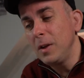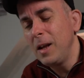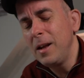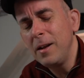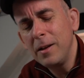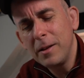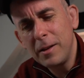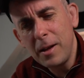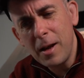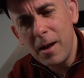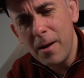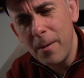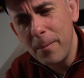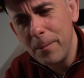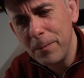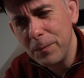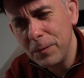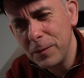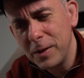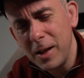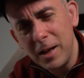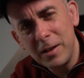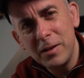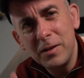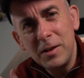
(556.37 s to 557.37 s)
And
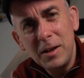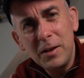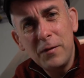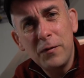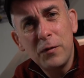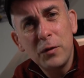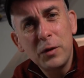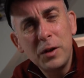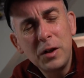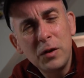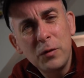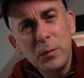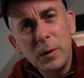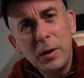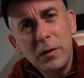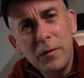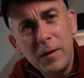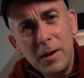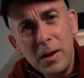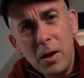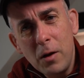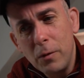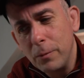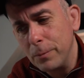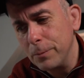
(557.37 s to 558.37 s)
that's it for this week's
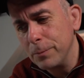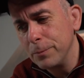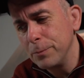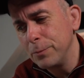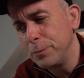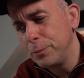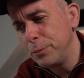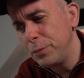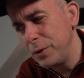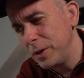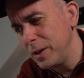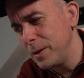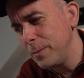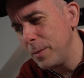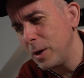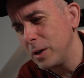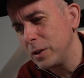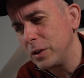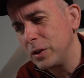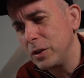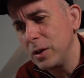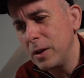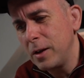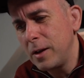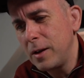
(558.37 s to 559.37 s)
video, pretty
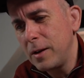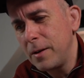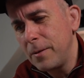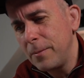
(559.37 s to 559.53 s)
much.